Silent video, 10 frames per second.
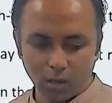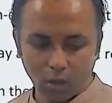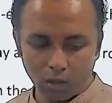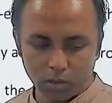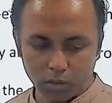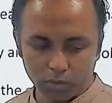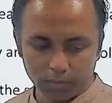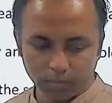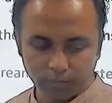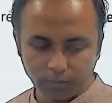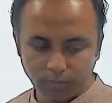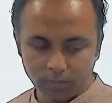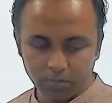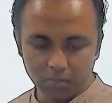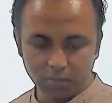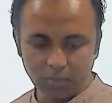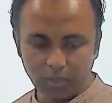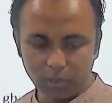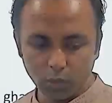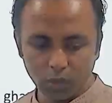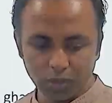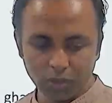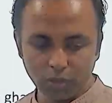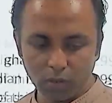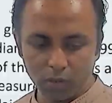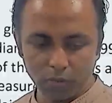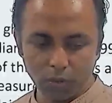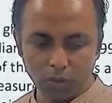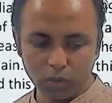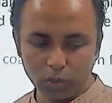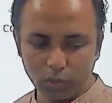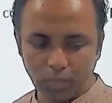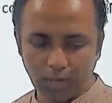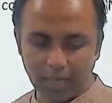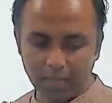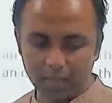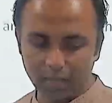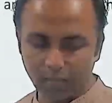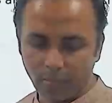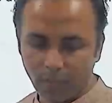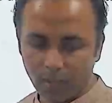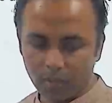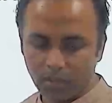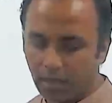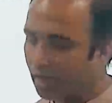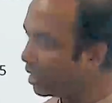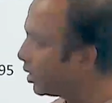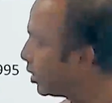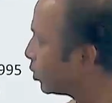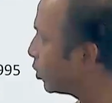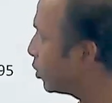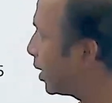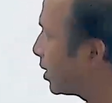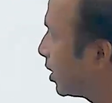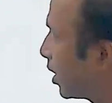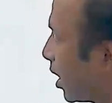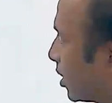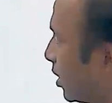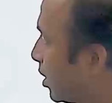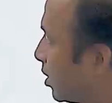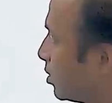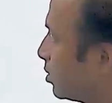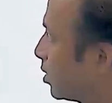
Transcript: Also, the question on monsoon and the El Nino and the La Nina